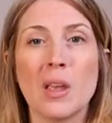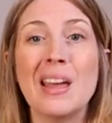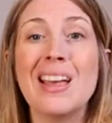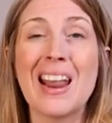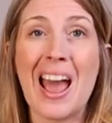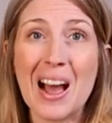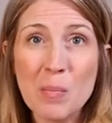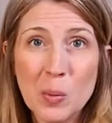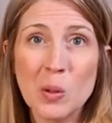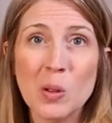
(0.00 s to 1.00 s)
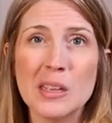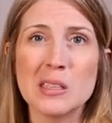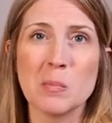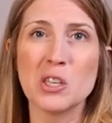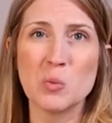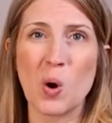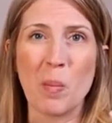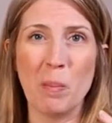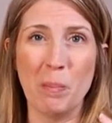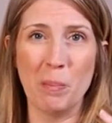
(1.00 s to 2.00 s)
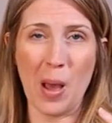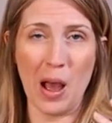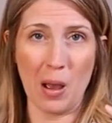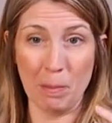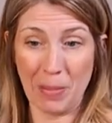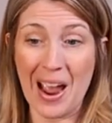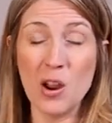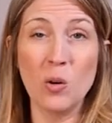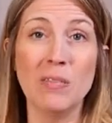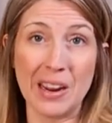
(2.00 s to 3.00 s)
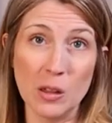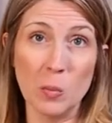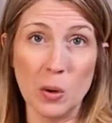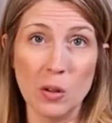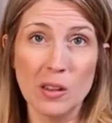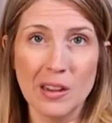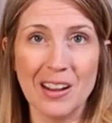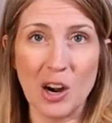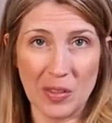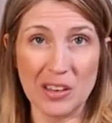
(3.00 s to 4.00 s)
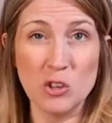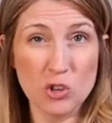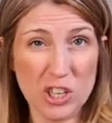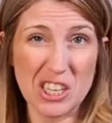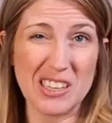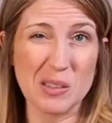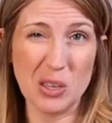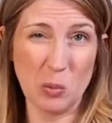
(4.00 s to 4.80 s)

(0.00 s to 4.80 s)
an apple is much more uh, bioavailable, and our, the nutrition is much